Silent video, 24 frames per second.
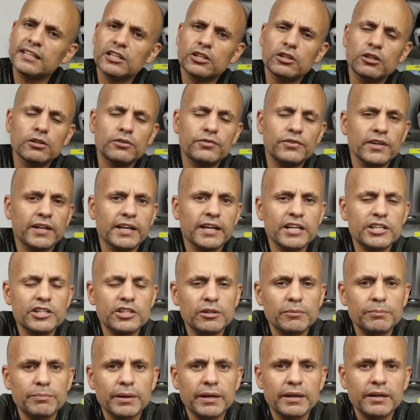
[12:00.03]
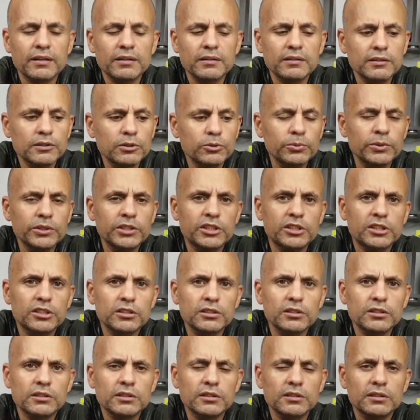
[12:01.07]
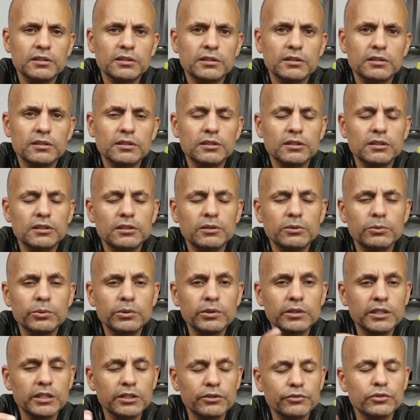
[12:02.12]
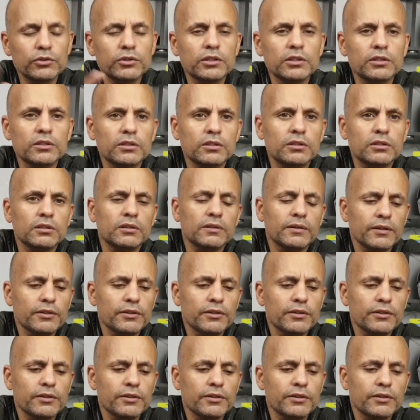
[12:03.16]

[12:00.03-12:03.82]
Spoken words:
the notification bell, which will give you the